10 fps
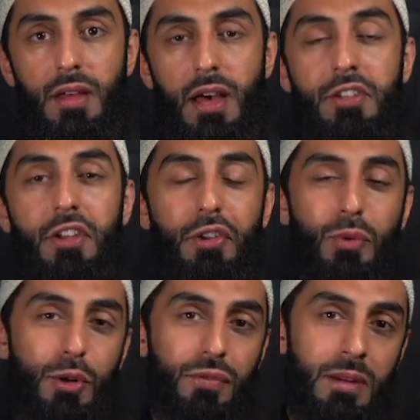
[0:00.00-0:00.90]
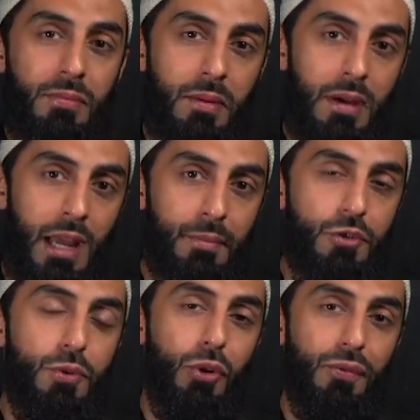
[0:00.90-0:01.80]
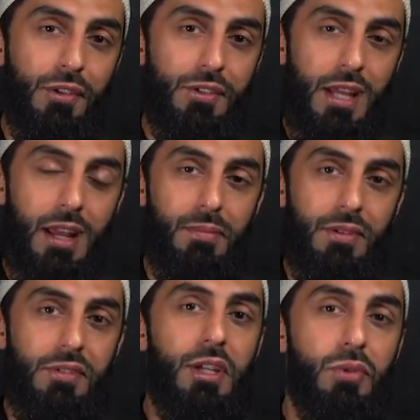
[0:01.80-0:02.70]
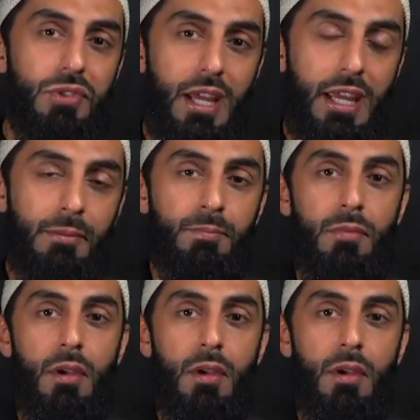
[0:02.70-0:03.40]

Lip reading: Another one of Imam Ahmad's beautiful statements, he would say,